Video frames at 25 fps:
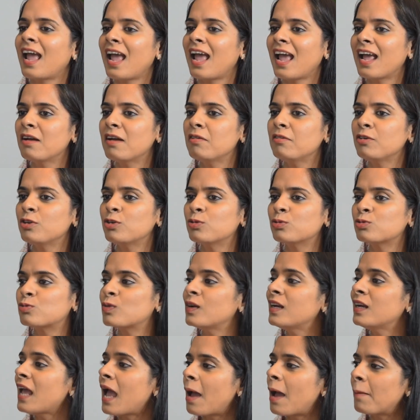and
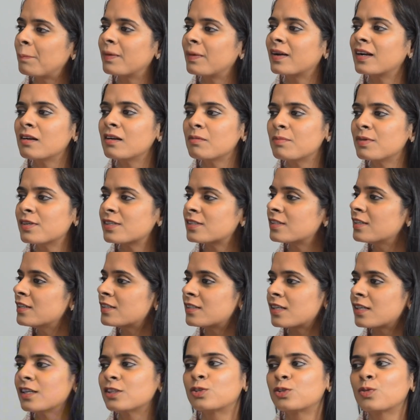usually apparel
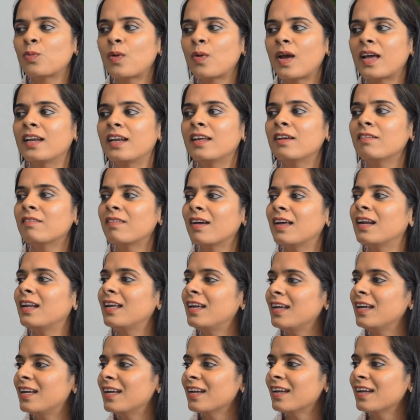business, it's very,
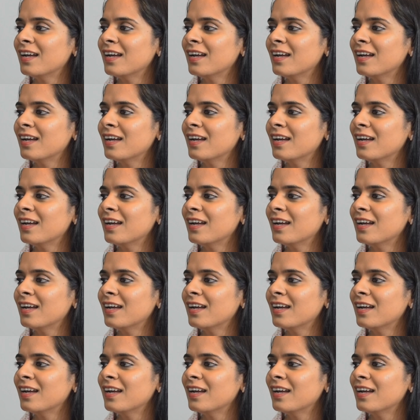very